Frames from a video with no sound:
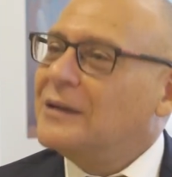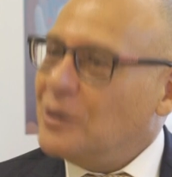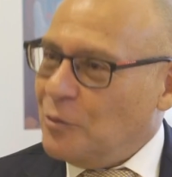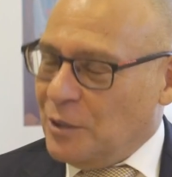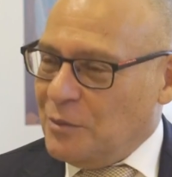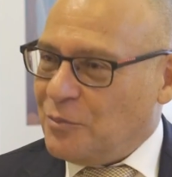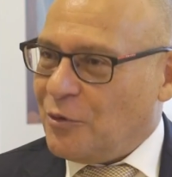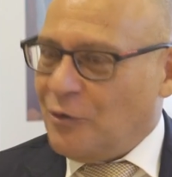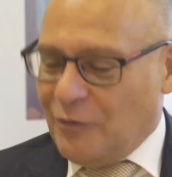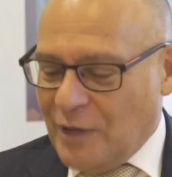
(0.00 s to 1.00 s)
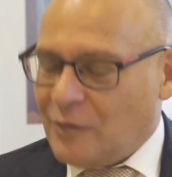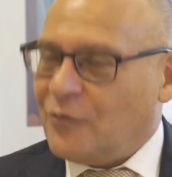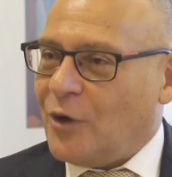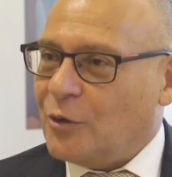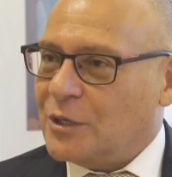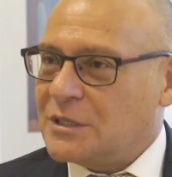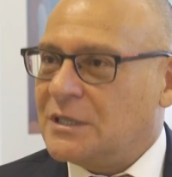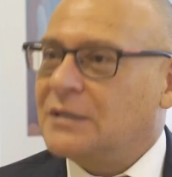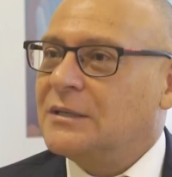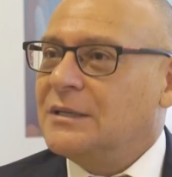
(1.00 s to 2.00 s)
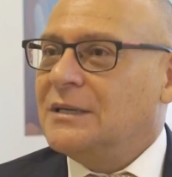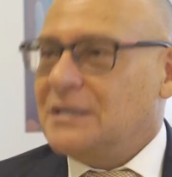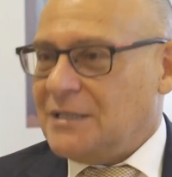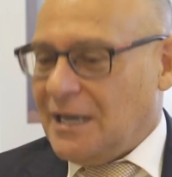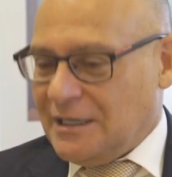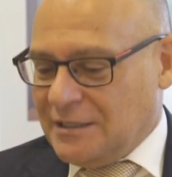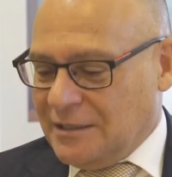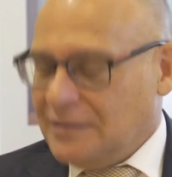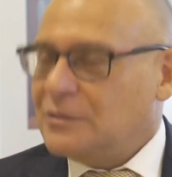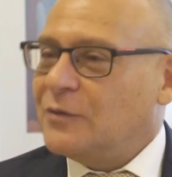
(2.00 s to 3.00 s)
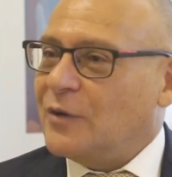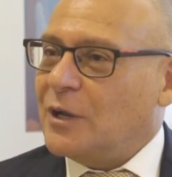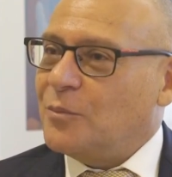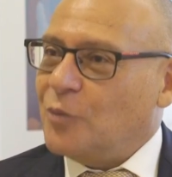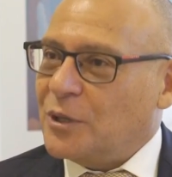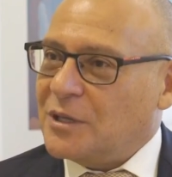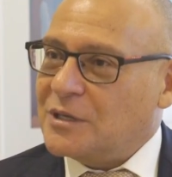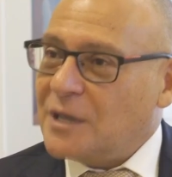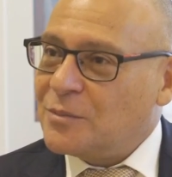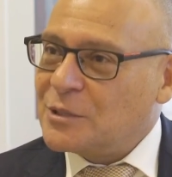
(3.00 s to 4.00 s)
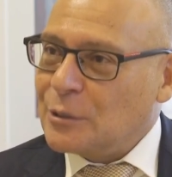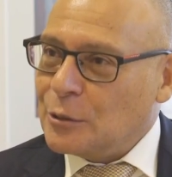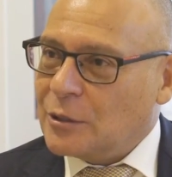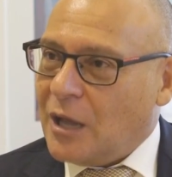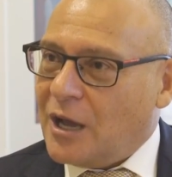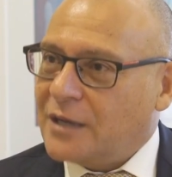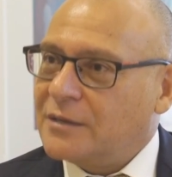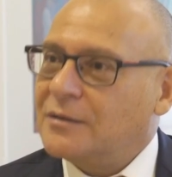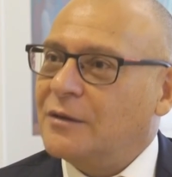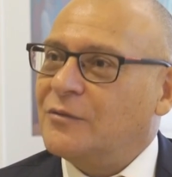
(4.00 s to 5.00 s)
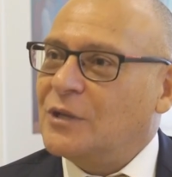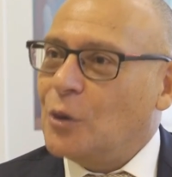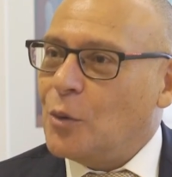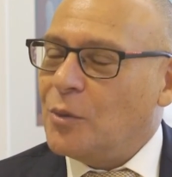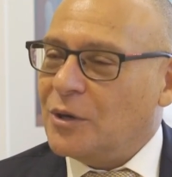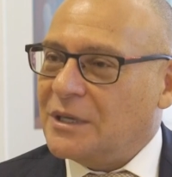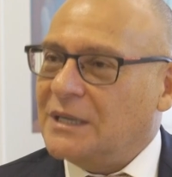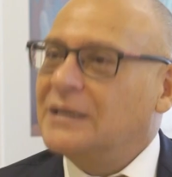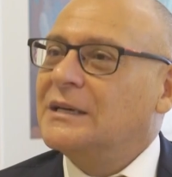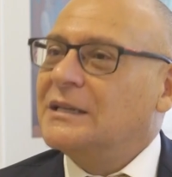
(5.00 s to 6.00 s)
we'll improve that, focus it, start to develop what the depths look like of the ore body,